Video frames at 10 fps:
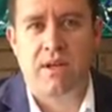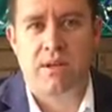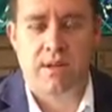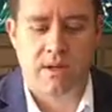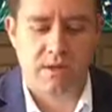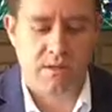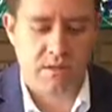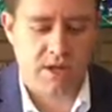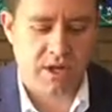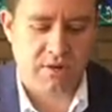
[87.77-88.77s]
to be able to
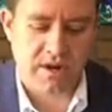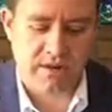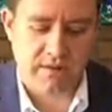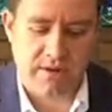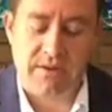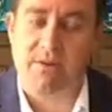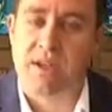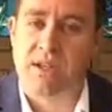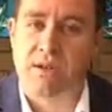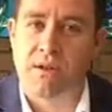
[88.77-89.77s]
generate
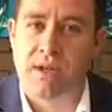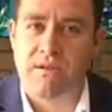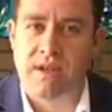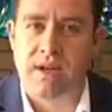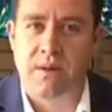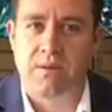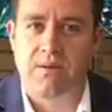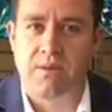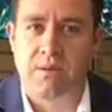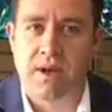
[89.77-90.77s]
$50,000 of income
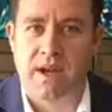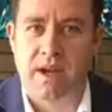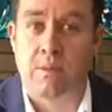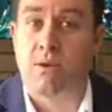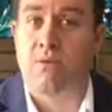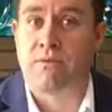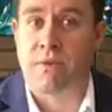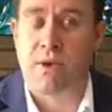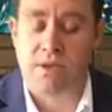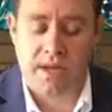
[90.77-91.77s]
from that capital or
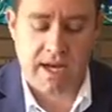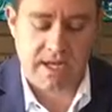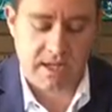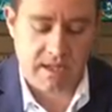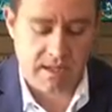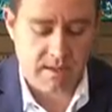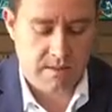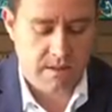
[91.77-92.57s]
from those assets.